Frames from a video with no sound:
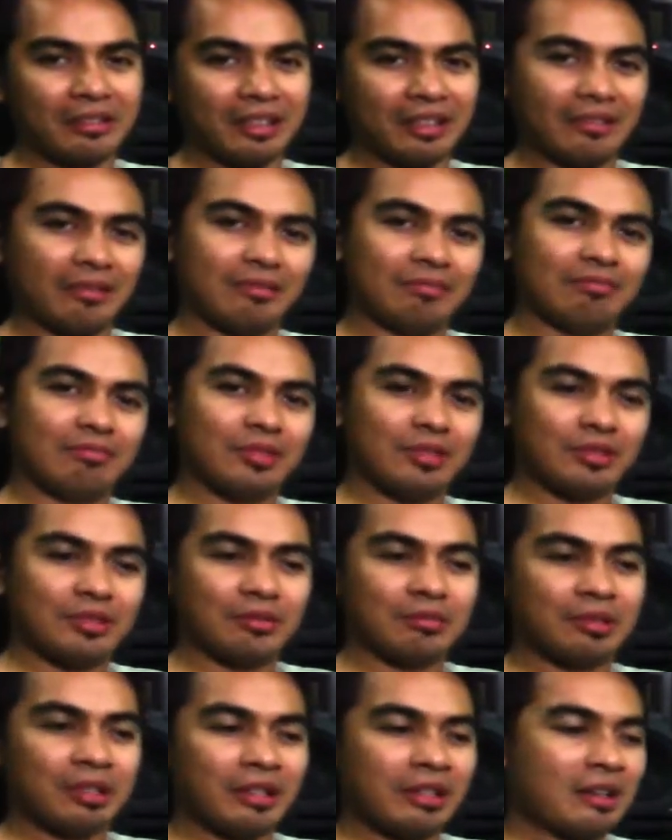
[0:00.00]
And
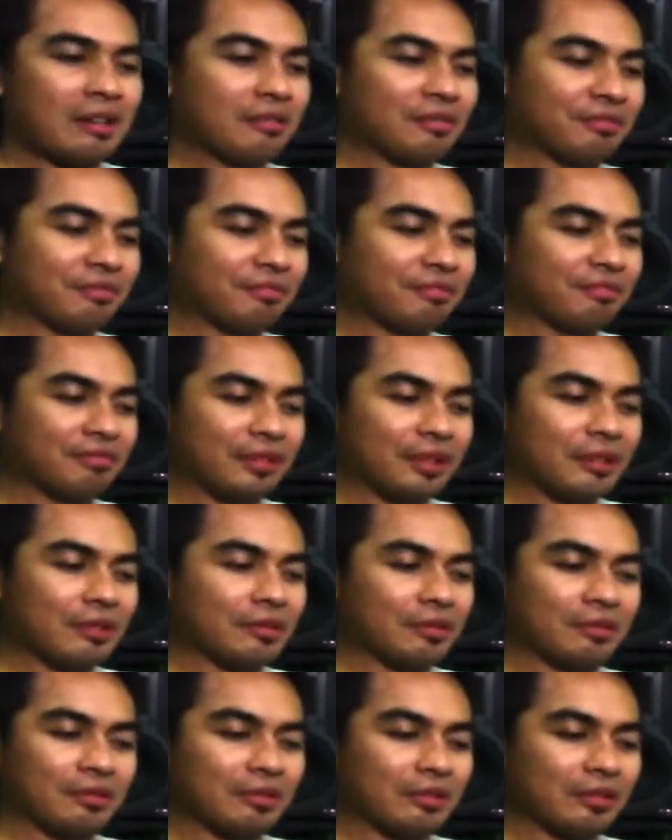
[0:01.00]
soon enough,
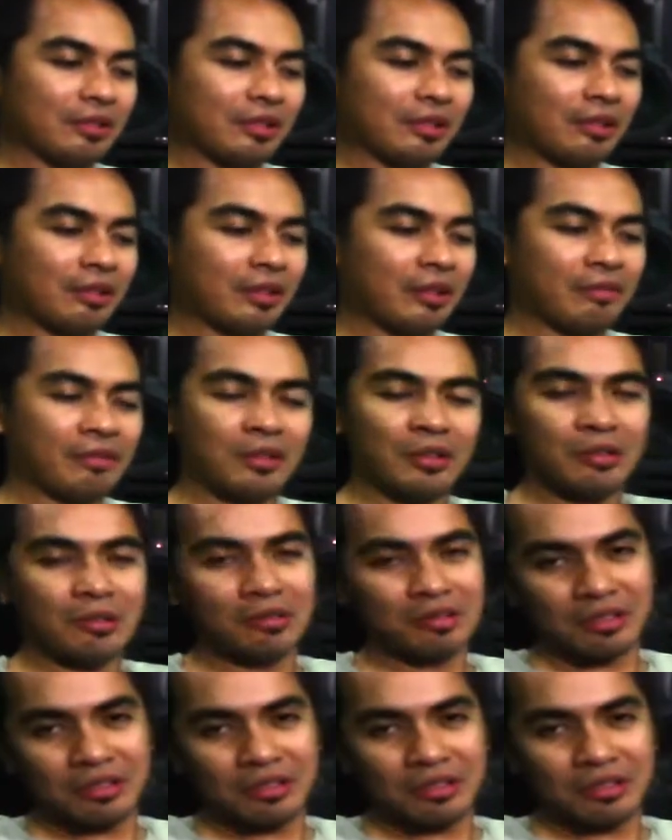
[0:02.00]
you'll never know.